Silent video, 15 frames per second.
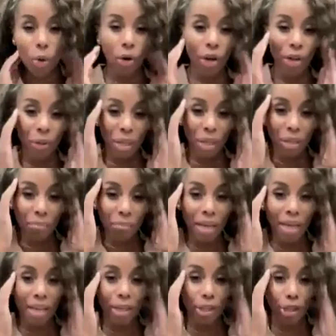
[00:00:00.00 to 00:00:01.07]
Or you can
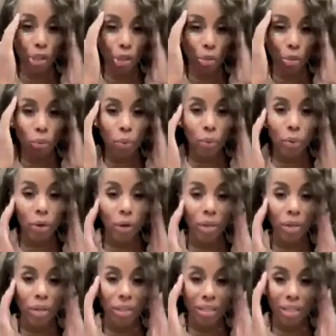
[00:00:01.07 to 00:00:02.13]
make
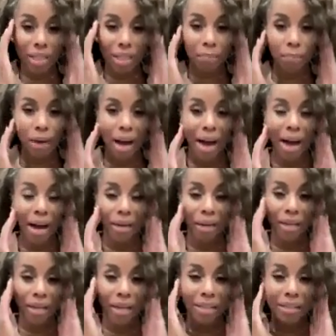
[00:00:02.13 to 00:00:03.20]
swirling
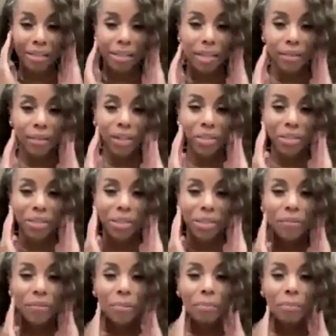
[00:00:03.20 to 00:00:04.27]
patterns, giving
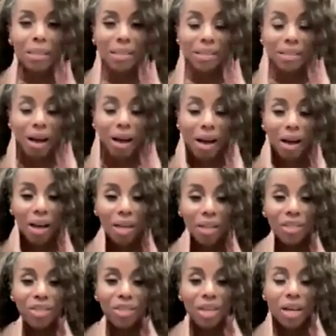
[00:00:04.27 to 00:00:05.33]
yourself a
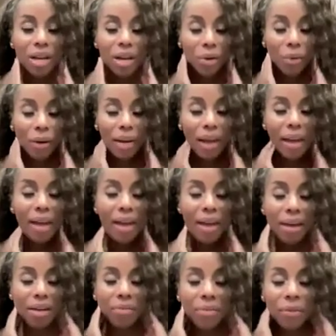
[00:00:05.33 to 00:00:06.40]
massage,
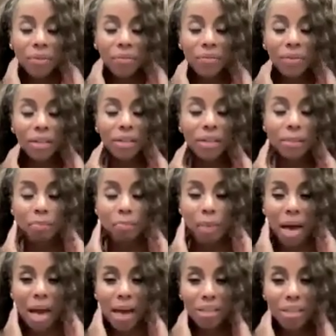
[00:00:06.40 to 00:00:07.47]
whatever feels
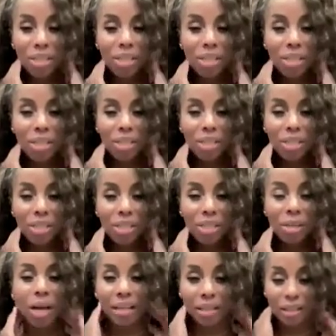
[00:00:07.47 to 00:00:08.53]
best. Just
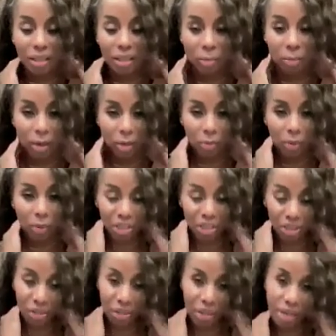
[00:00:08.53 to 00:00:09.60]
applying a little bit of